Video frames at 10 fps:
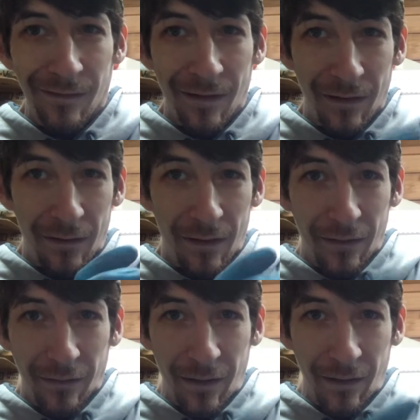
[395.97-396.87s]
I know how
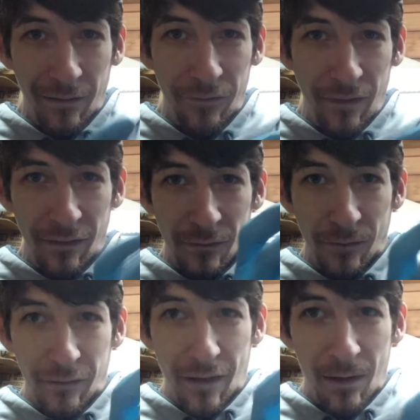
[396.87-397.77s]
the can fits on the
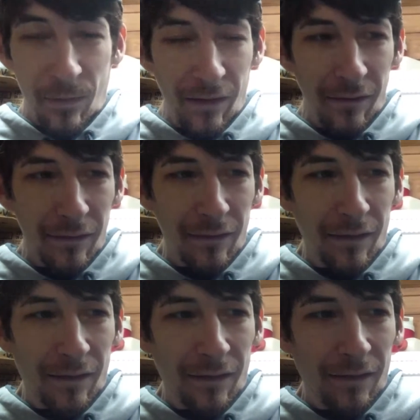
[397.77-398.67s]
top piece.
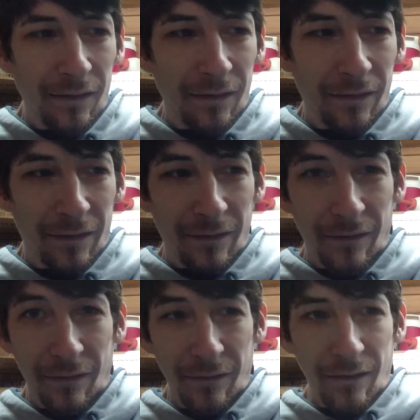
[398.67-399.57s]
And then
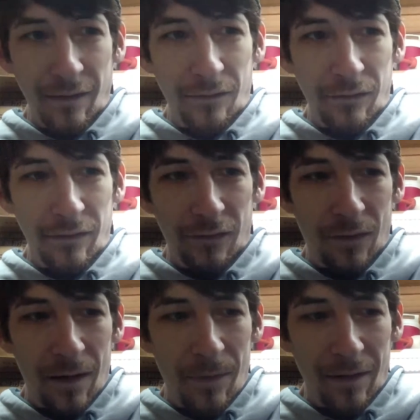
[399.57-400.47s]
it'll seal
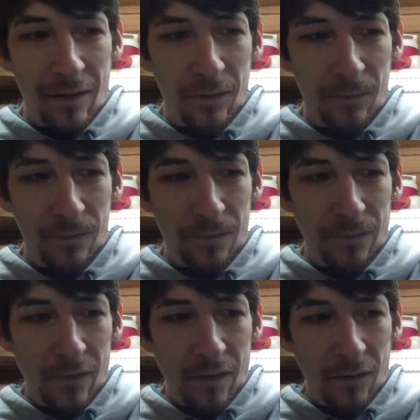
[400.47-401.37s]
right back up
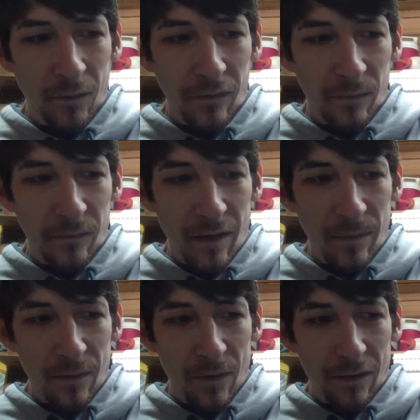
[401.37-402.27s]
with some
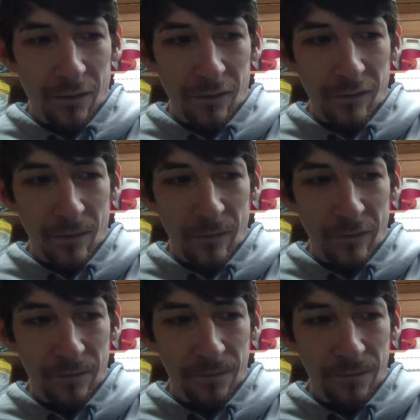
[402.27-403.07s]
JB Weld or something.